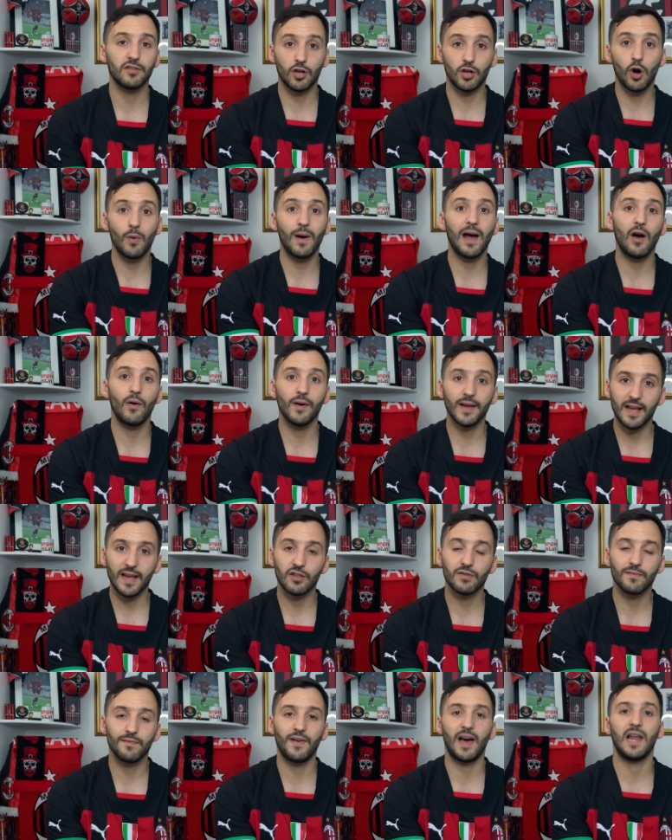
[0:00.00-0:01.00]
go out and get
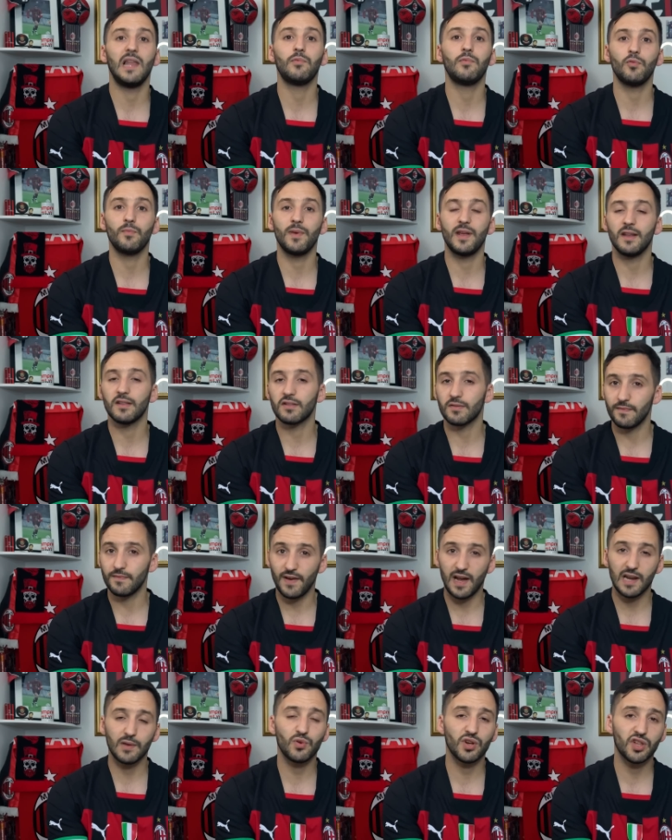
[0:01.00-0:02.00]
some valuable minutes, some
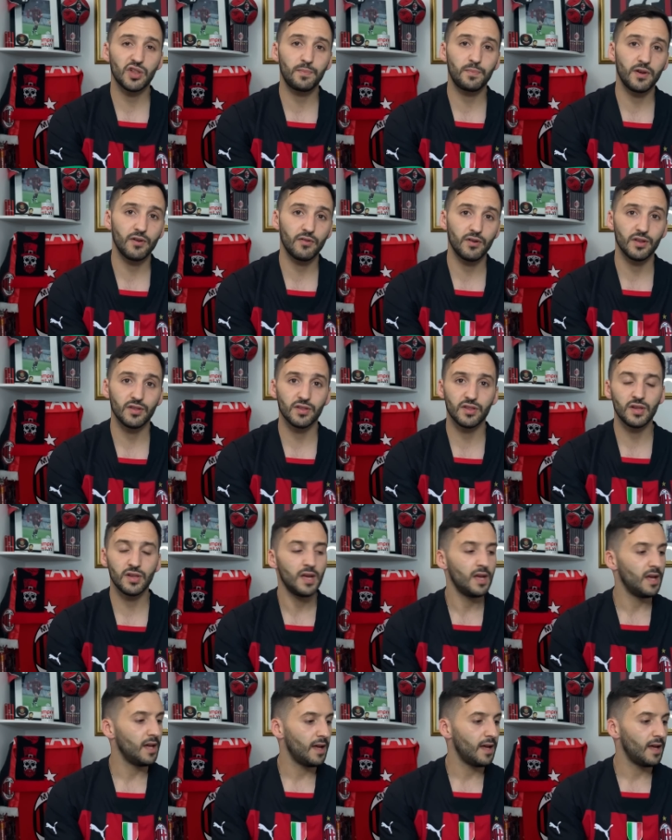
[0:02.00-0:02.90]
valuable experience.